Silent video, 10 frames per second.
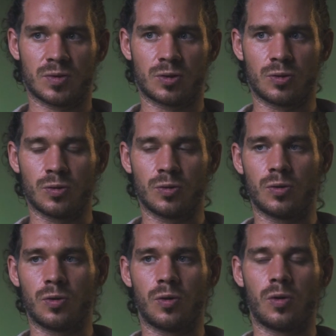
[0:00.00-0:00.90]

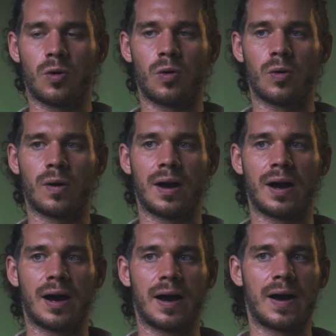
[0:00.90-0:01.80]
to
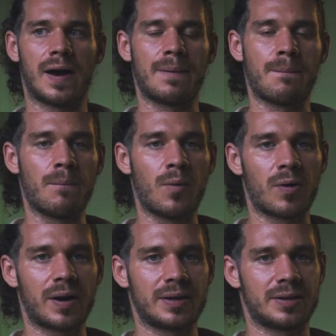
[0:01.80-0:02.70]

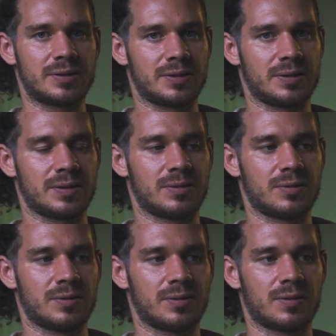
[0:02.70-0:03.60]
more energy,
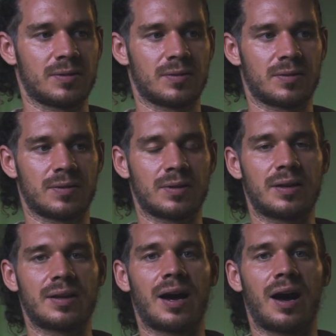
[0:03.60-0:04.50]

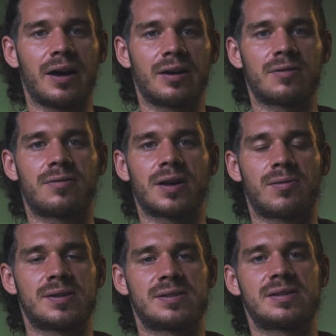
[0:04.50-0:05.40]
then the higher
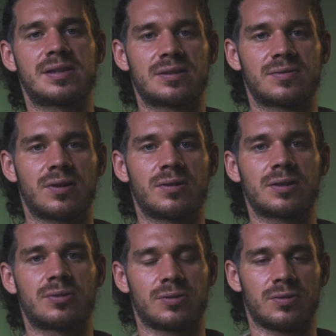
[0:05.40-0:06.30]
frequency starts flowing
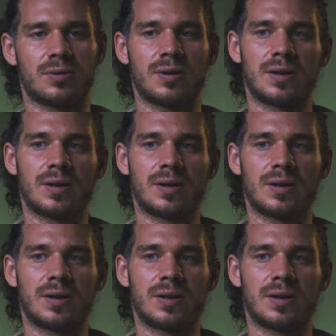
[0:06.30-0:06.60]
through you.